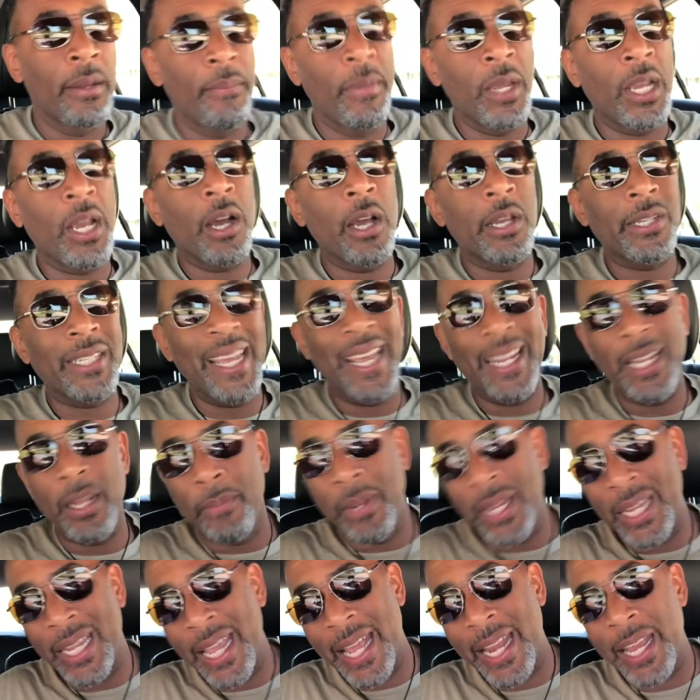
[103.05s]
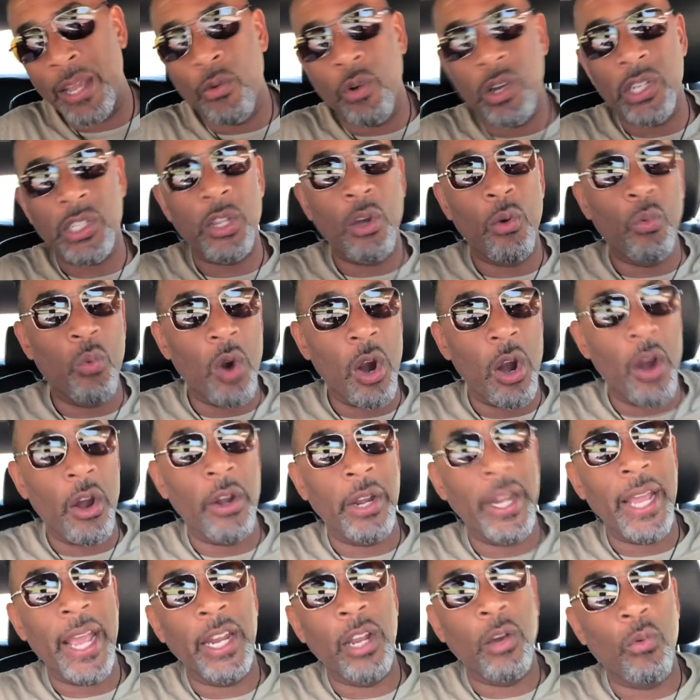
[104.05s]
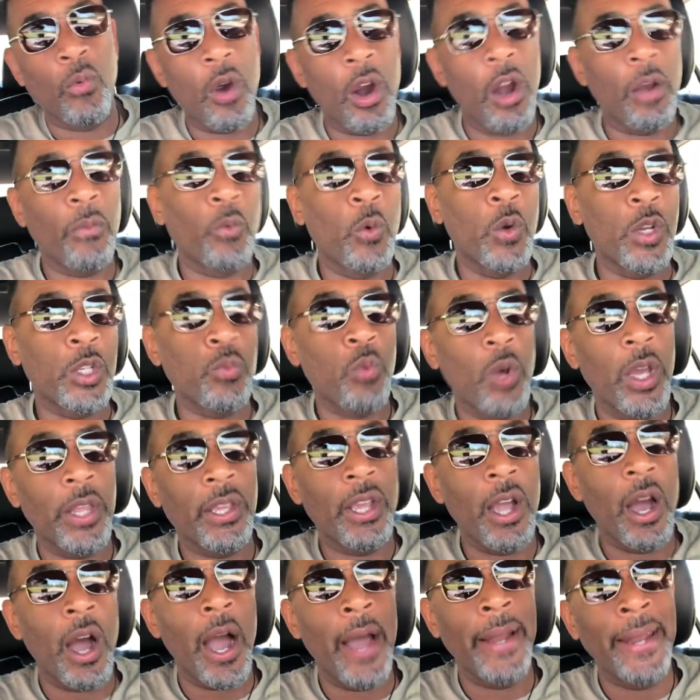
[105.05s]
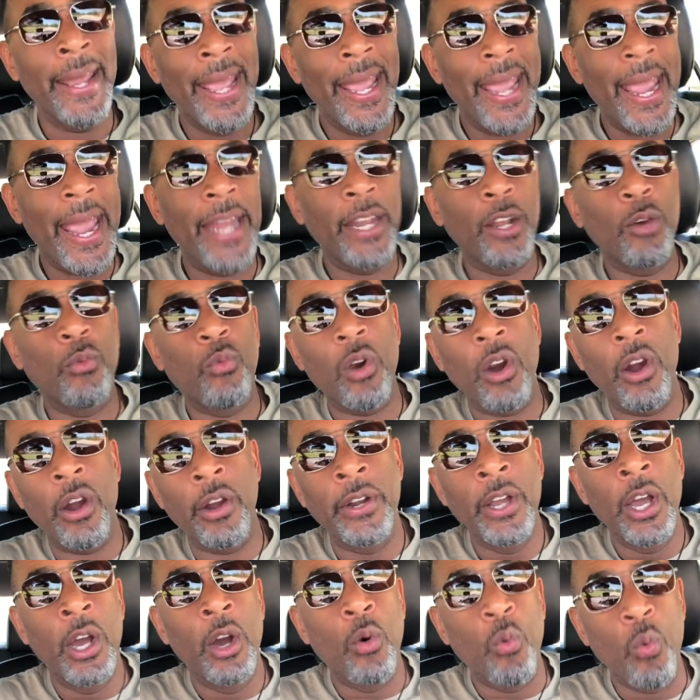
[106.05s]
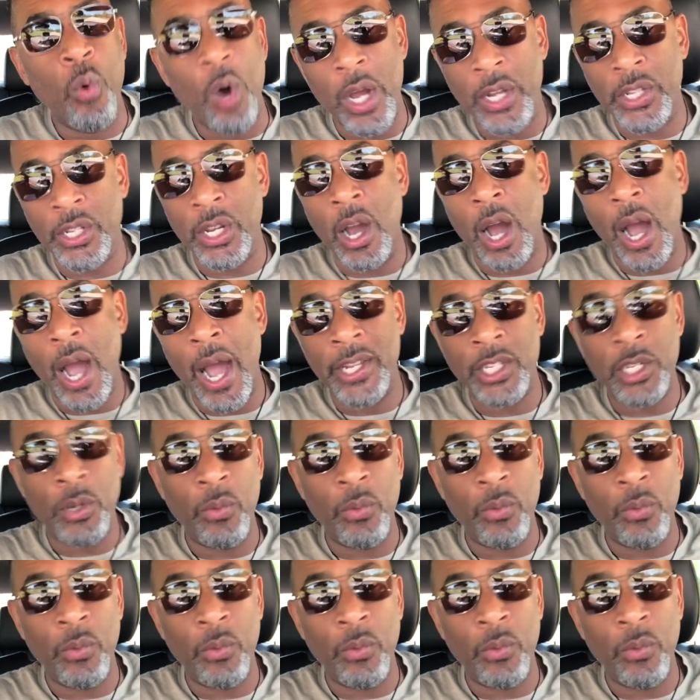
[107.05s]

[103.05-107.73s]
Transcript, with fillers: because in the beginning was the Word, and the Word was with God, and the Word was God.